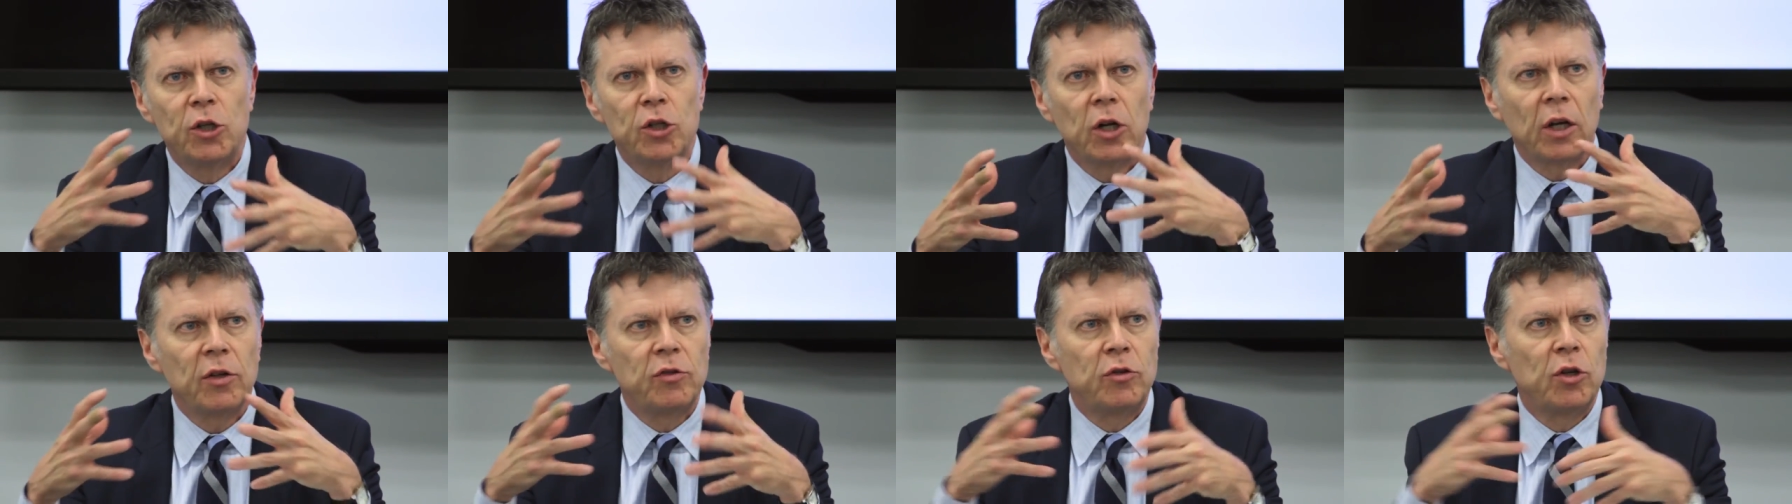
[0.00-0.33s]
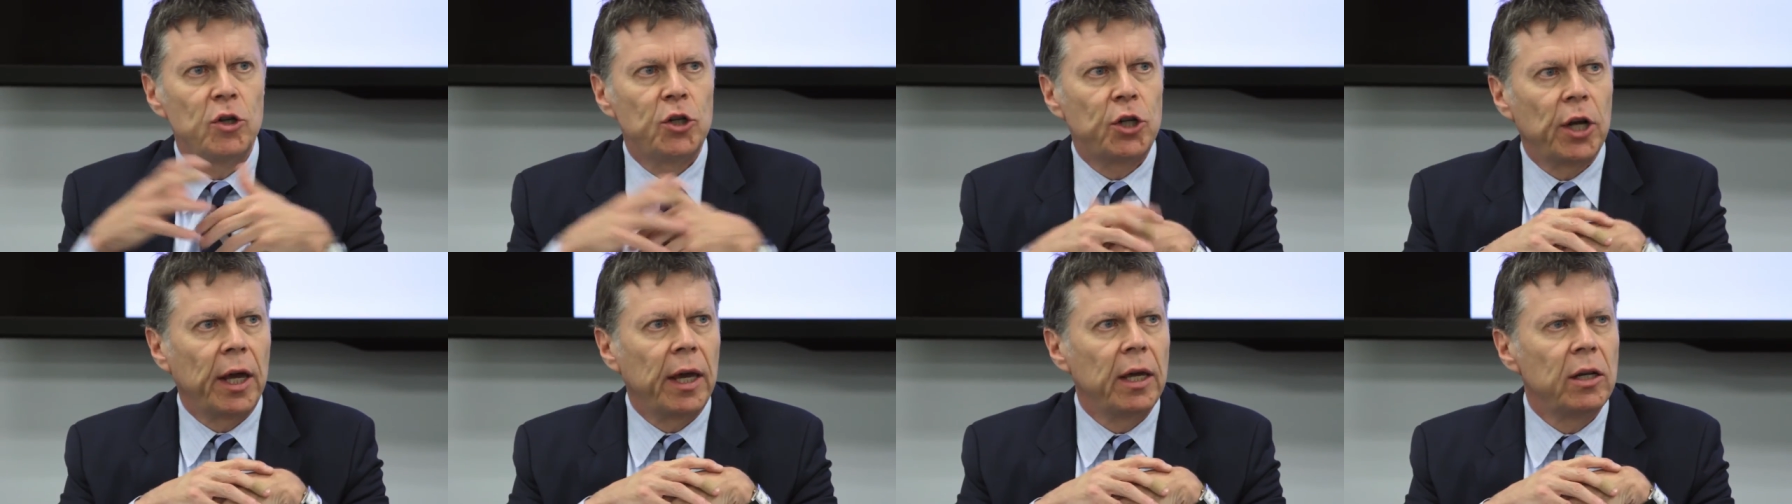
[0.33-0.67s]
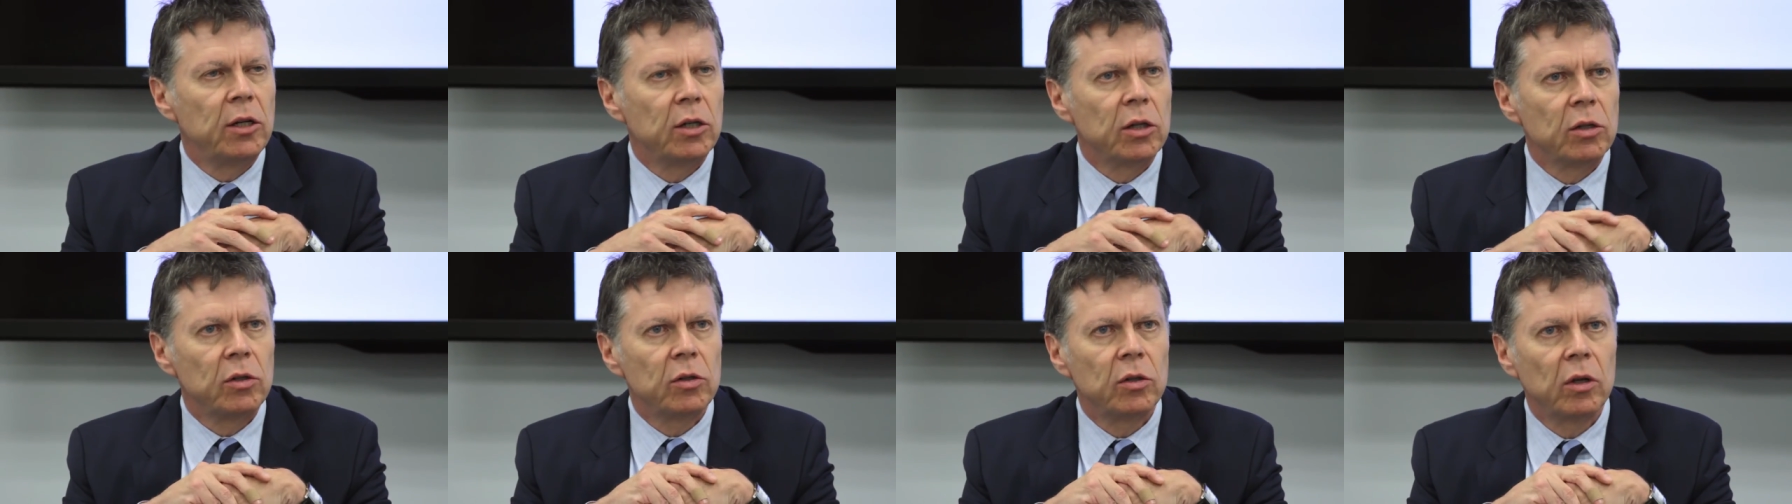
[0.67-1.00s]
adjust to
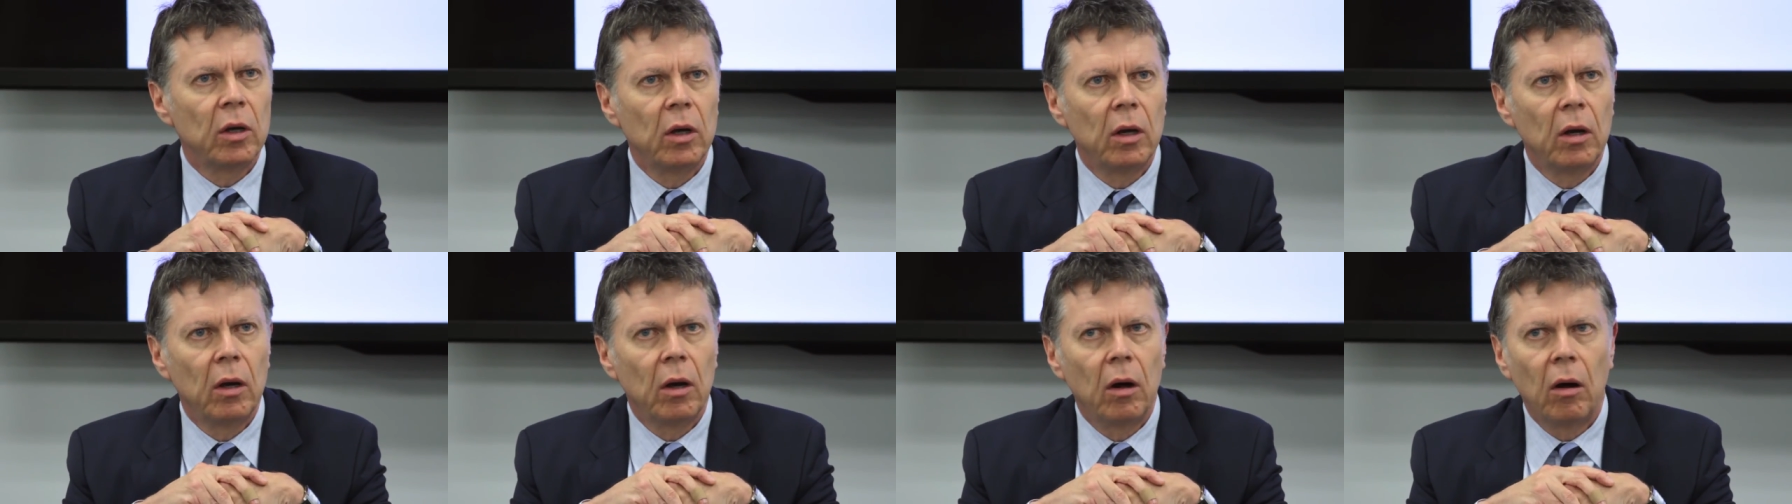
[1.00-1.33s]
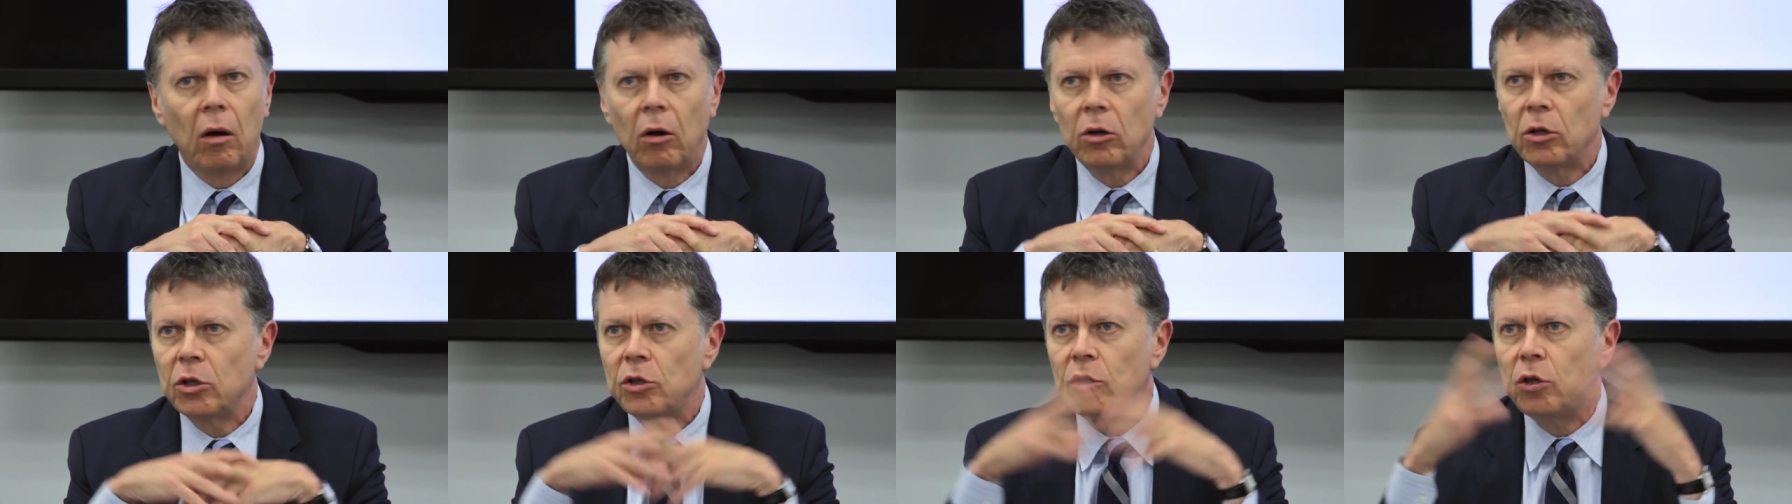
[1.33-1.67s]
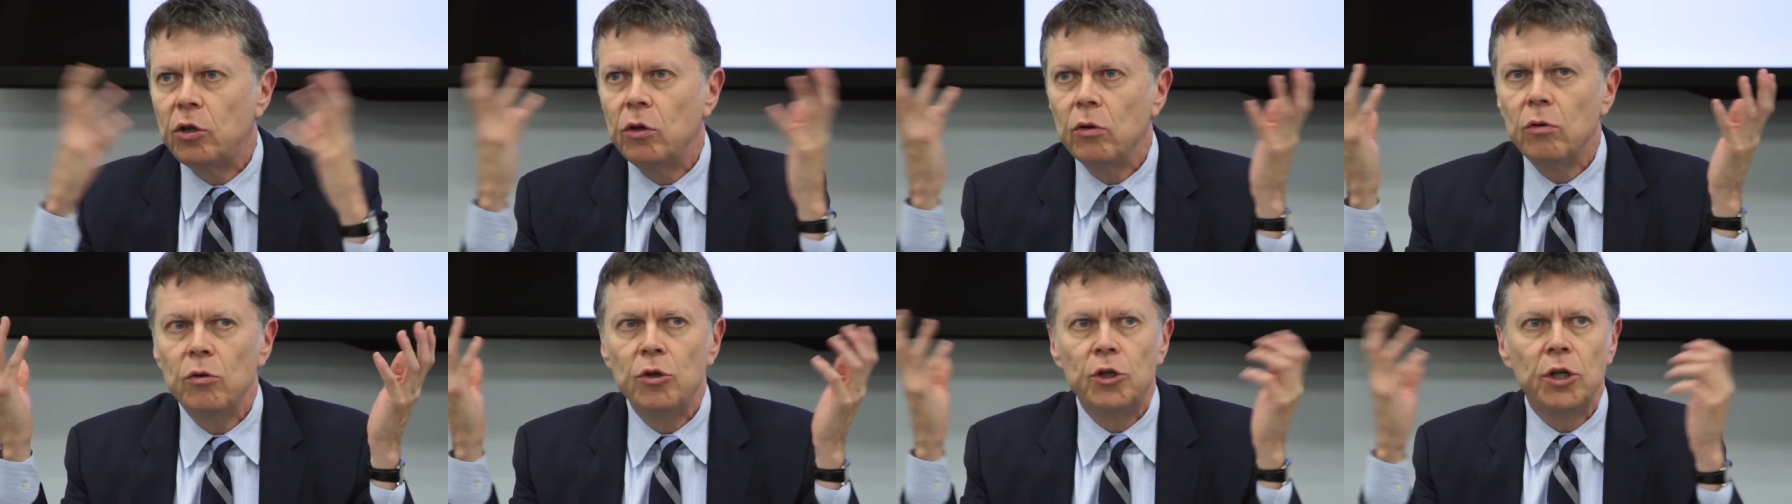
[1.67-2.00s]
changes are just
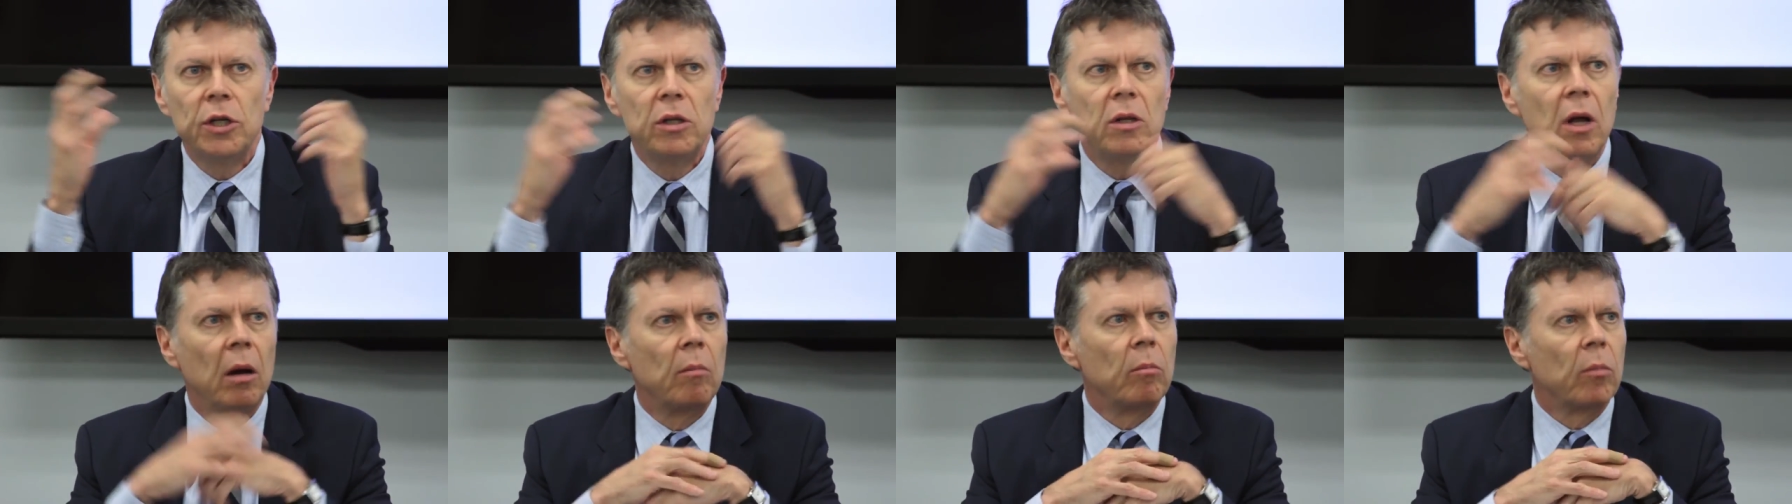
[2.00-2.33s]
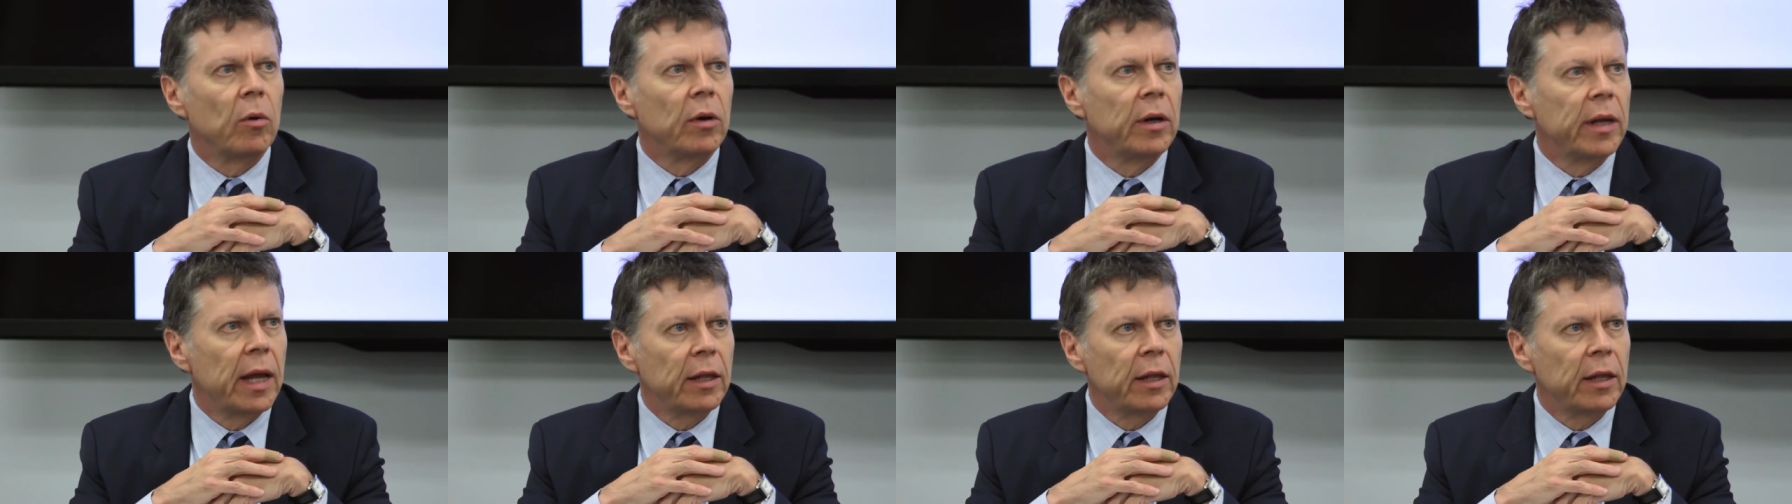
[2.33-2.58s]
huge in number.